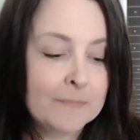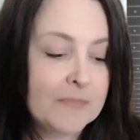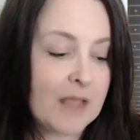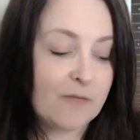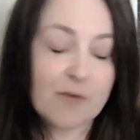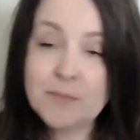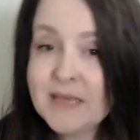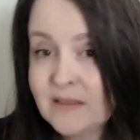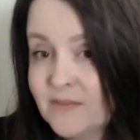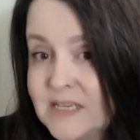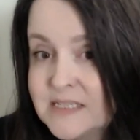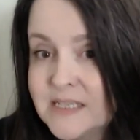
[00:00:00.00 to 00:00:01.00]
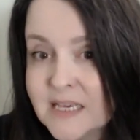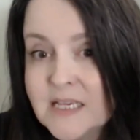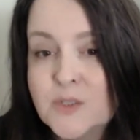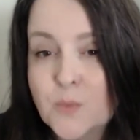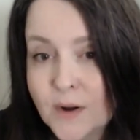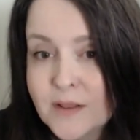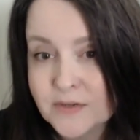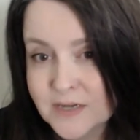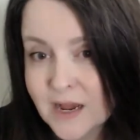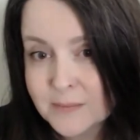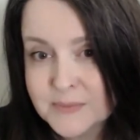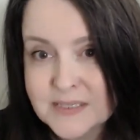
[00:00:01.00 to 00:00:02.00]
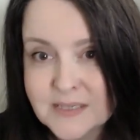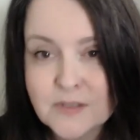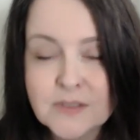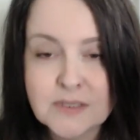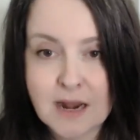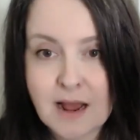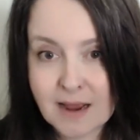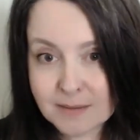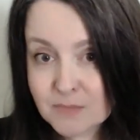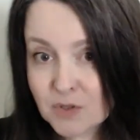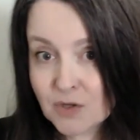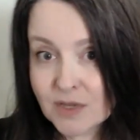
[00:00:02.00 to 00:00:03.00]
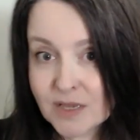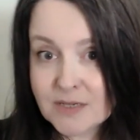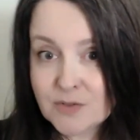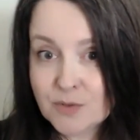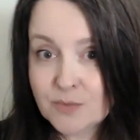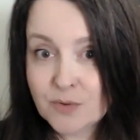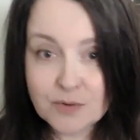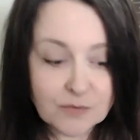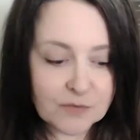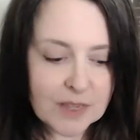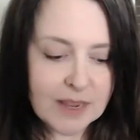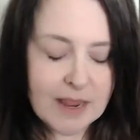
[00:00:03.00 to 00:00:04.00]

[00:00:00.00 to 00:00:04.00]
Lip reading: Now, for me, this is one of the top skills that I'm looking to improve.